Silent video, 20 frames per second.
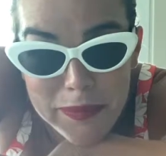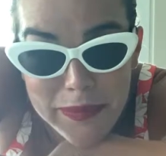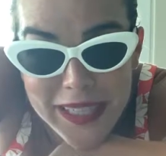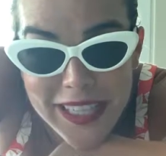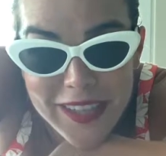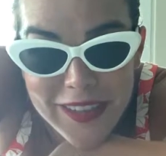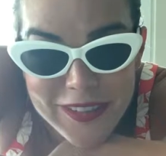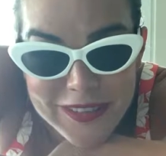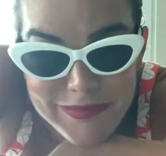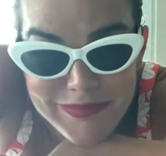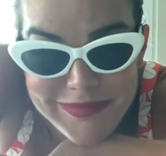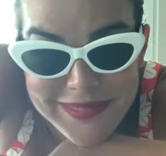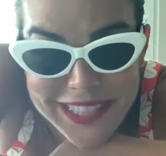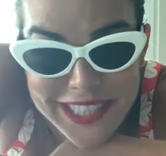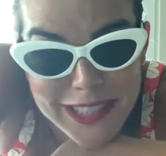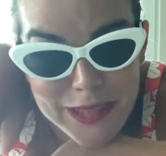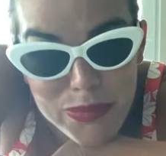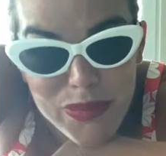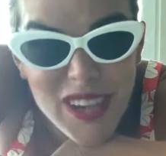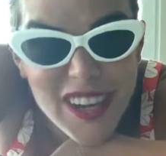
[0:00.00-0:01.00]
about
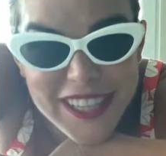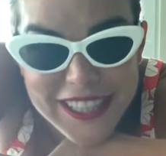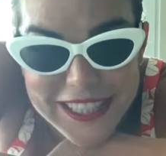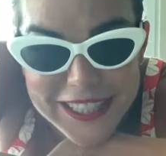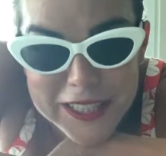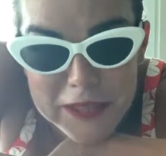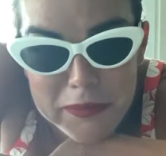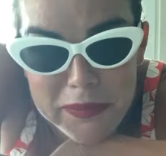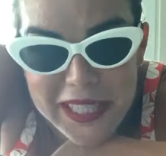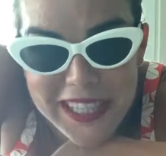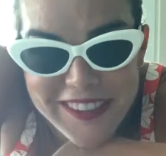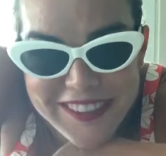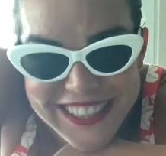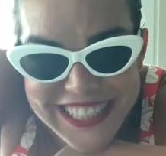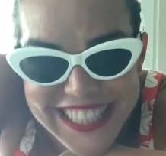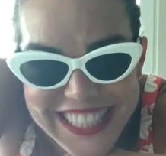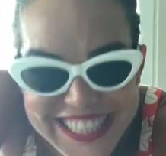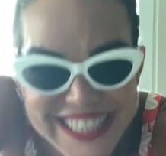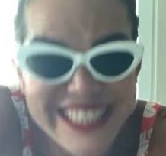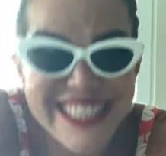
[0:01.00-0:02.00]
this vlog is
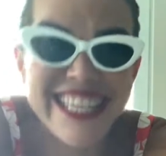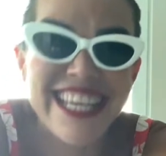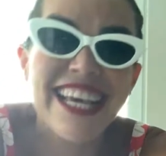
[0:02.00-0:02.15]
about this.